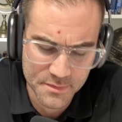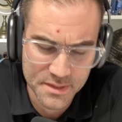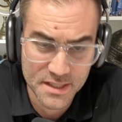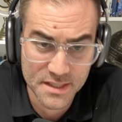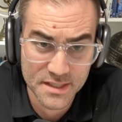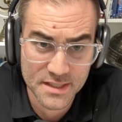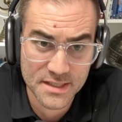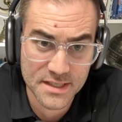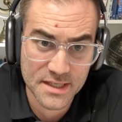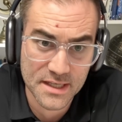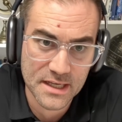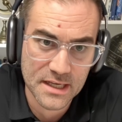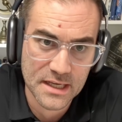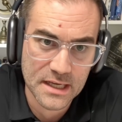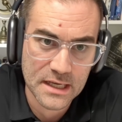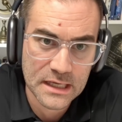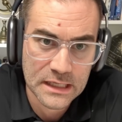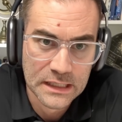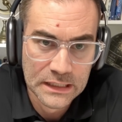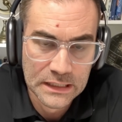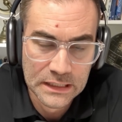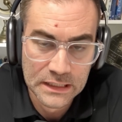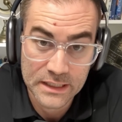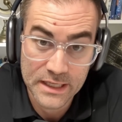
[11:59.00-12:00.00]
to see,
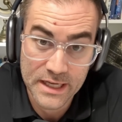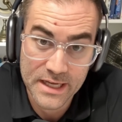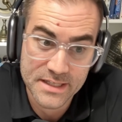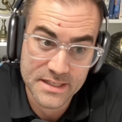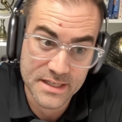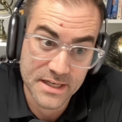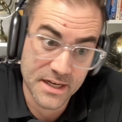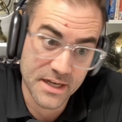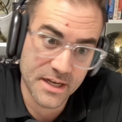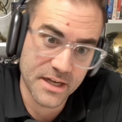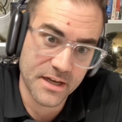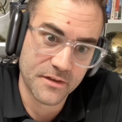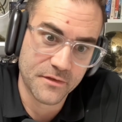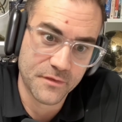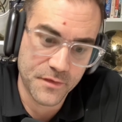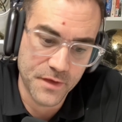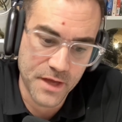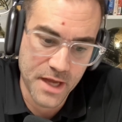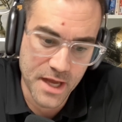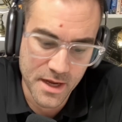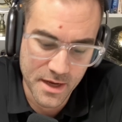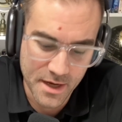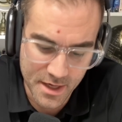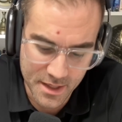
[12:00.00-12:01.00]
is it a good
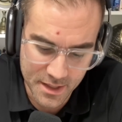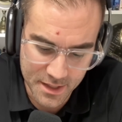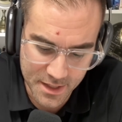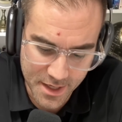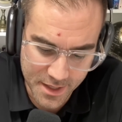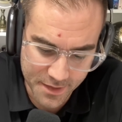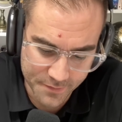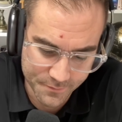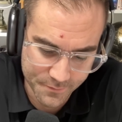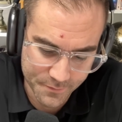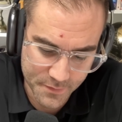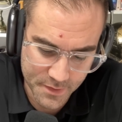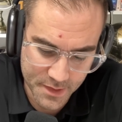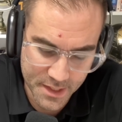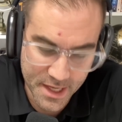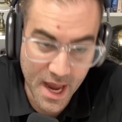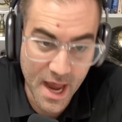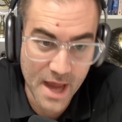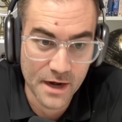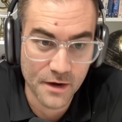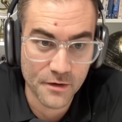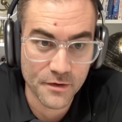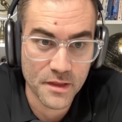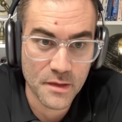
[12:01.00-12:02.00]
fit? And like,
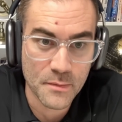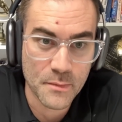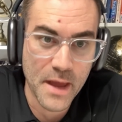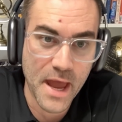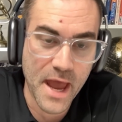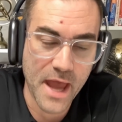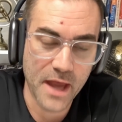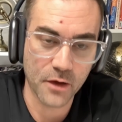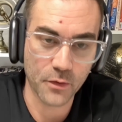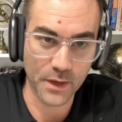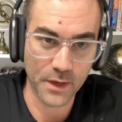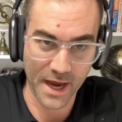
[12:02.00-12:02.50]
cat out of the bag, we